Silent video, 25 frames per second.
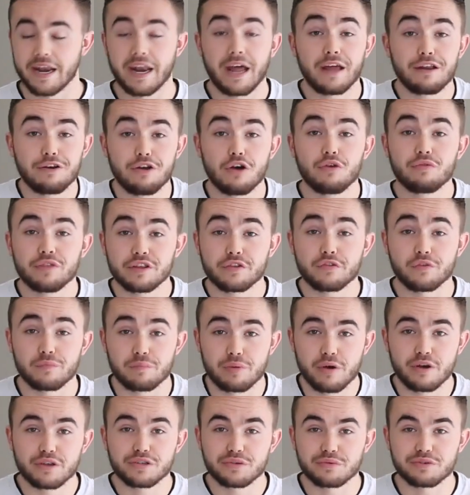And I know this from
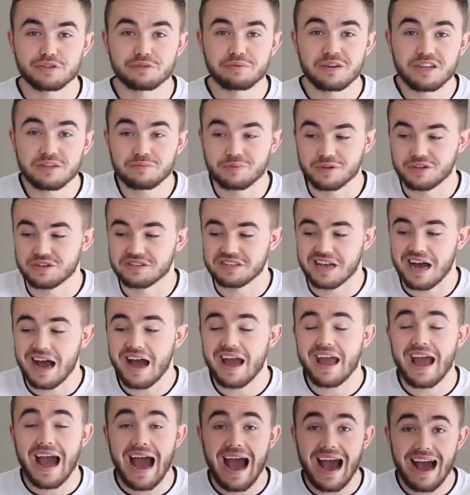personal experience because
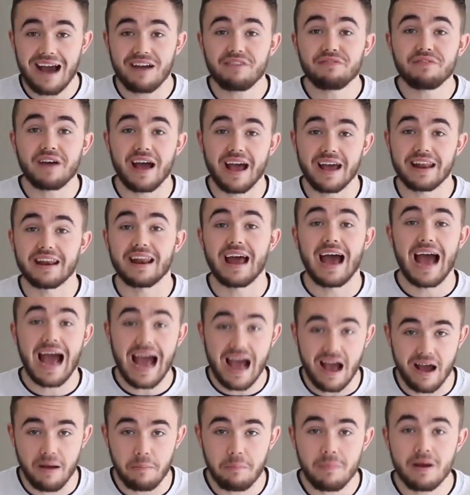I have and
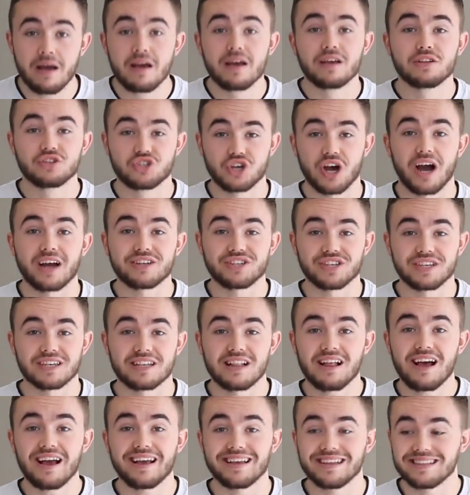am charging
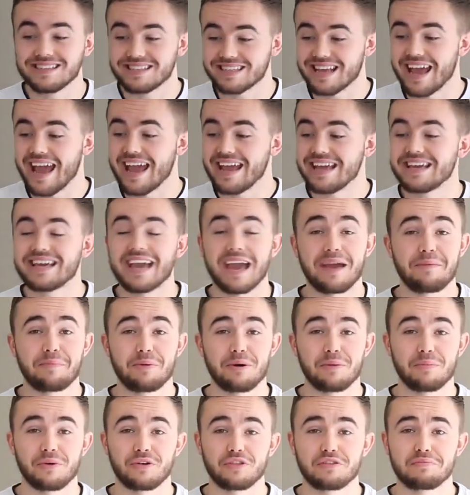clients 8K
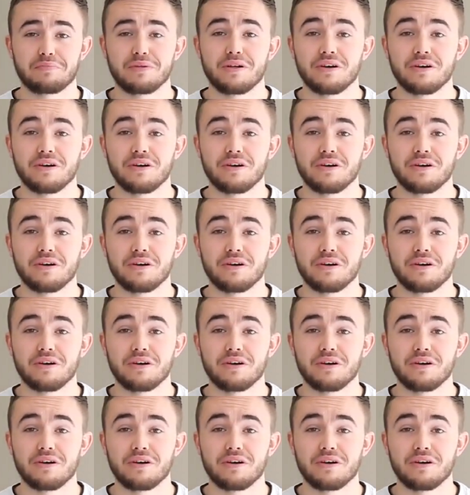per month